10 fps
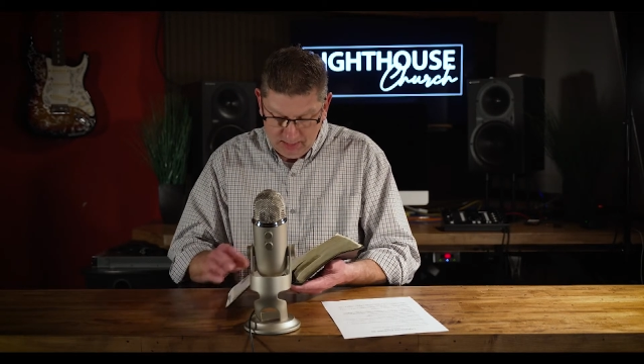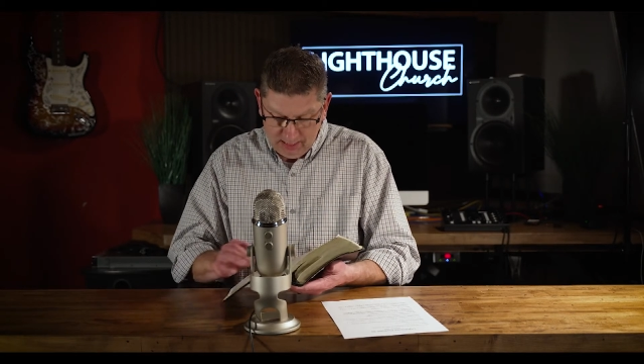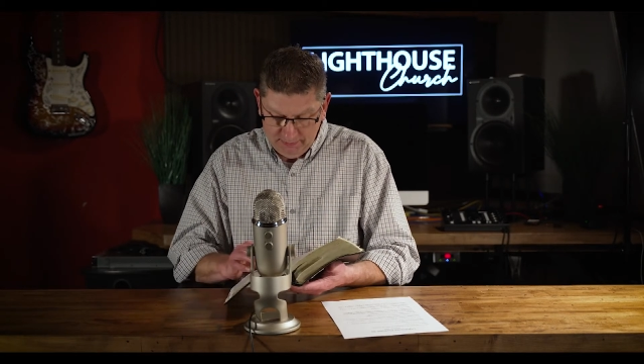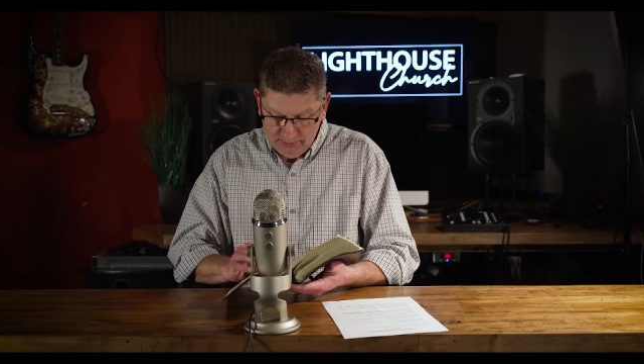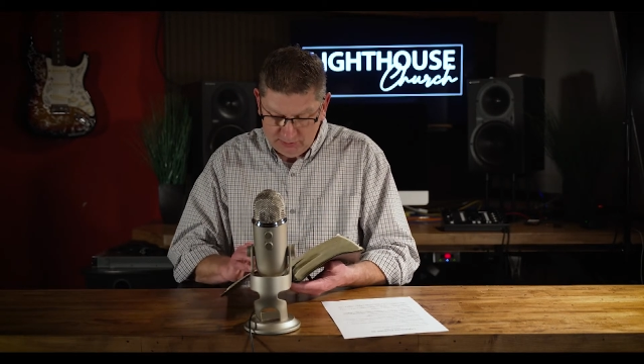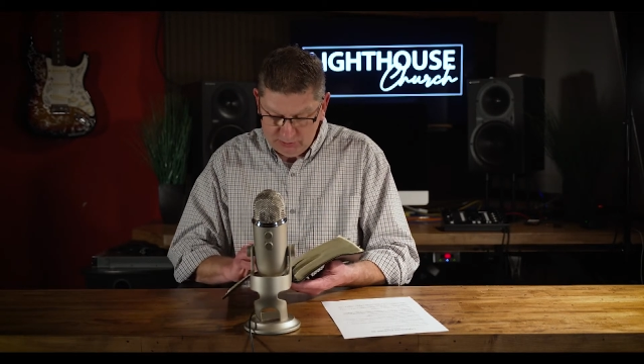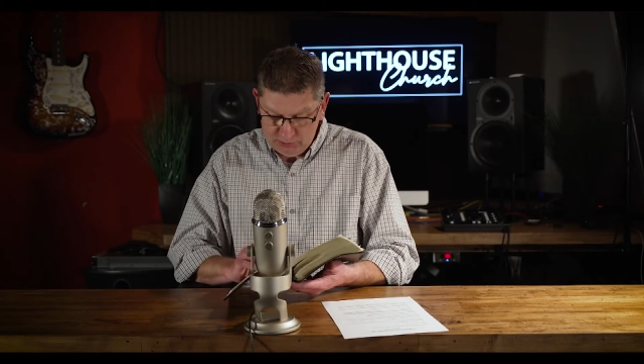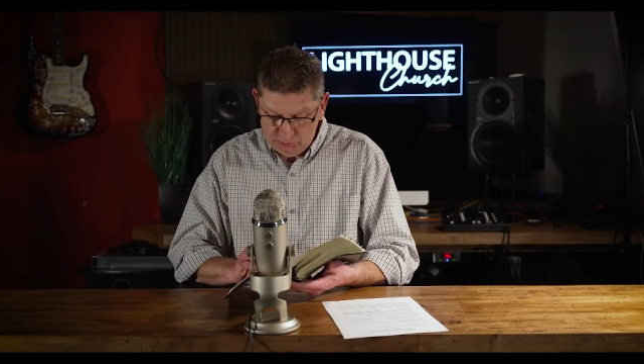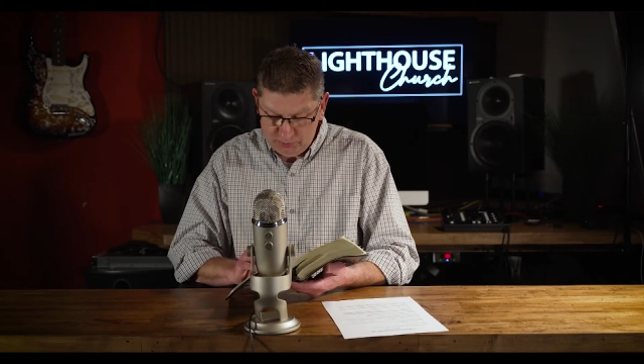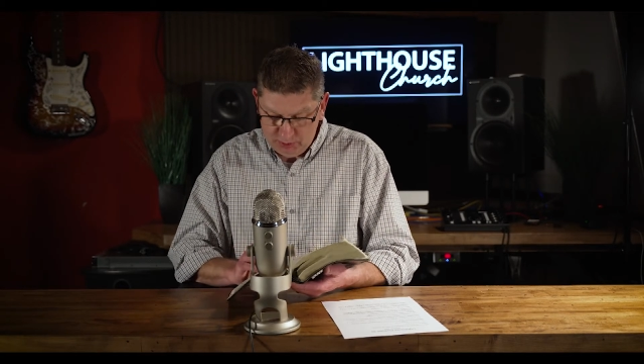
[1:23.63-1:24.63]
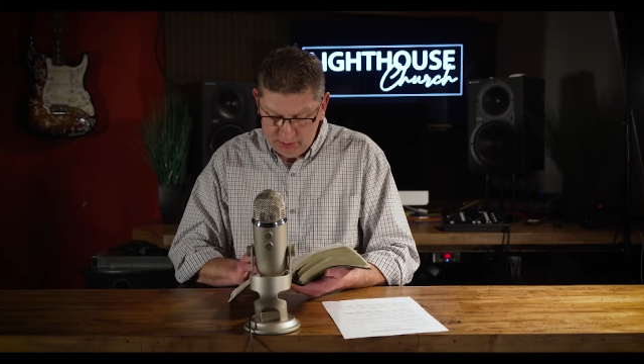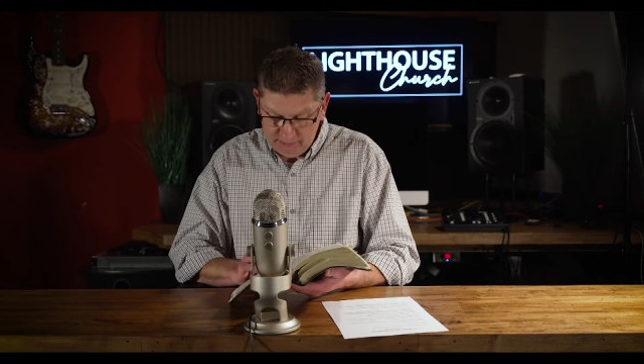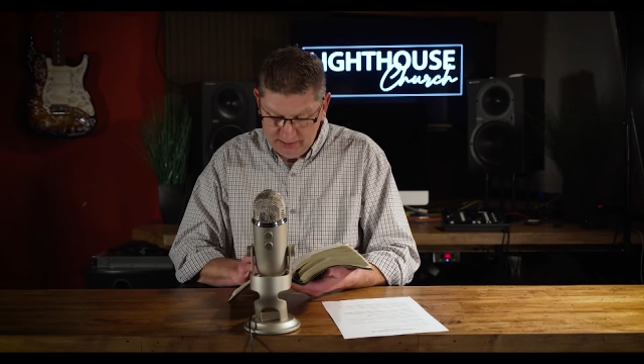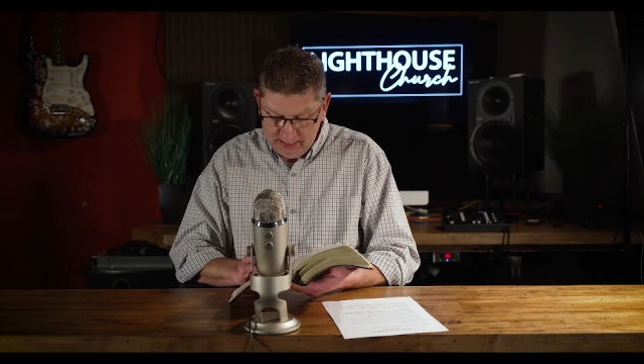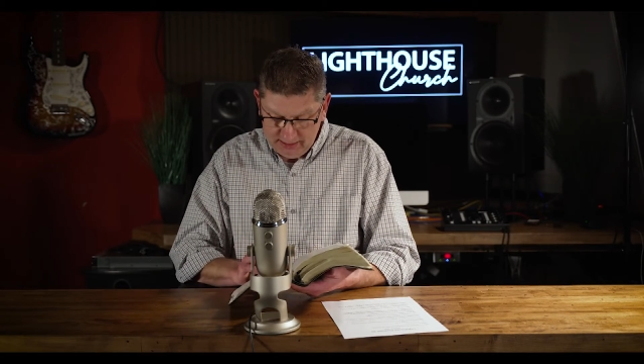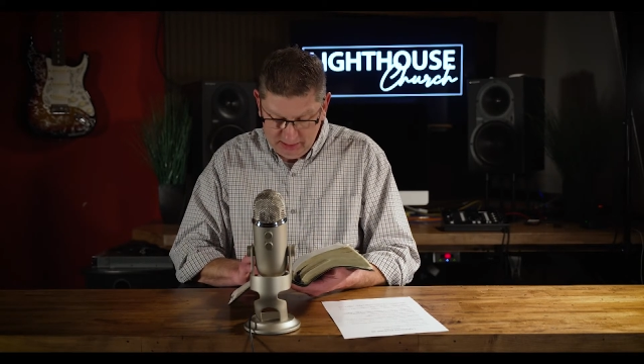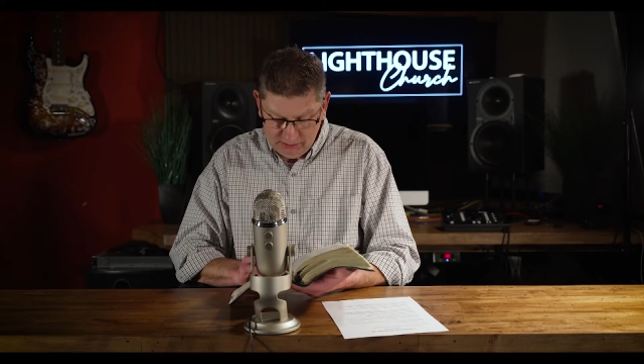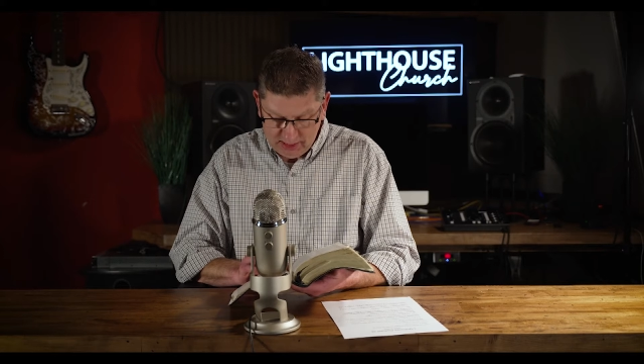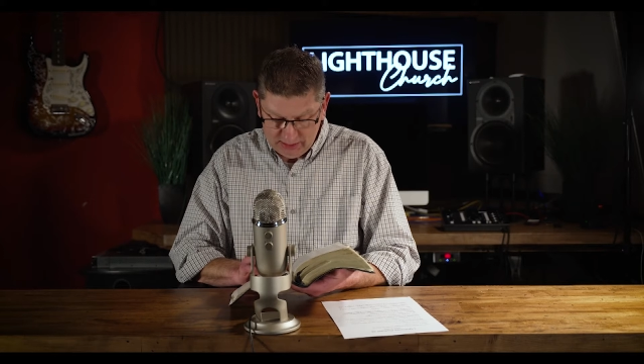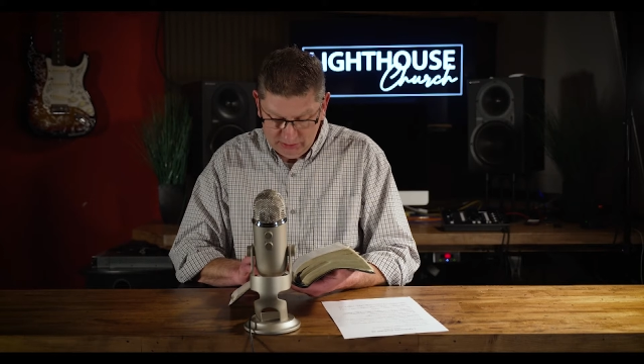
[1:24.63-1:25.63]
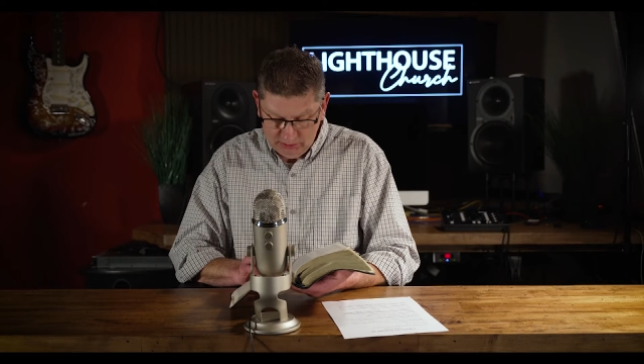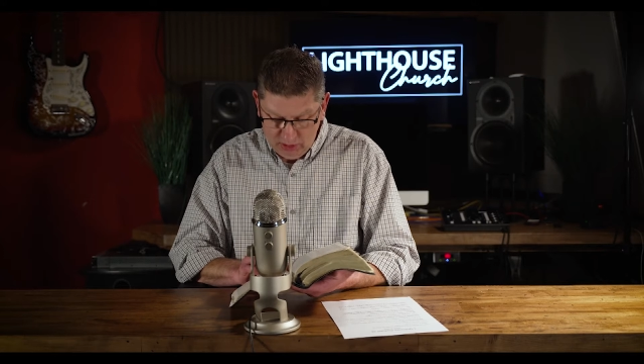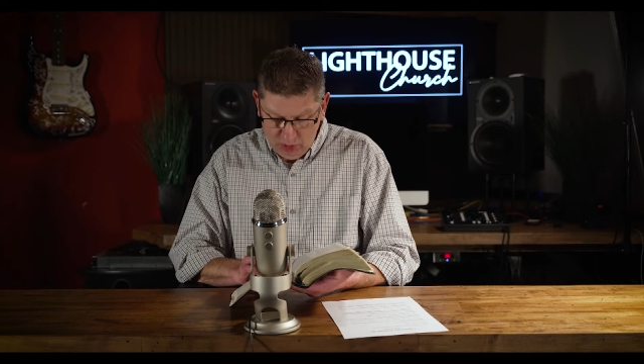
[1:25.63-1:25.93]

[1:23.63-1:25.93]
And this is the spirit of the Antichrist,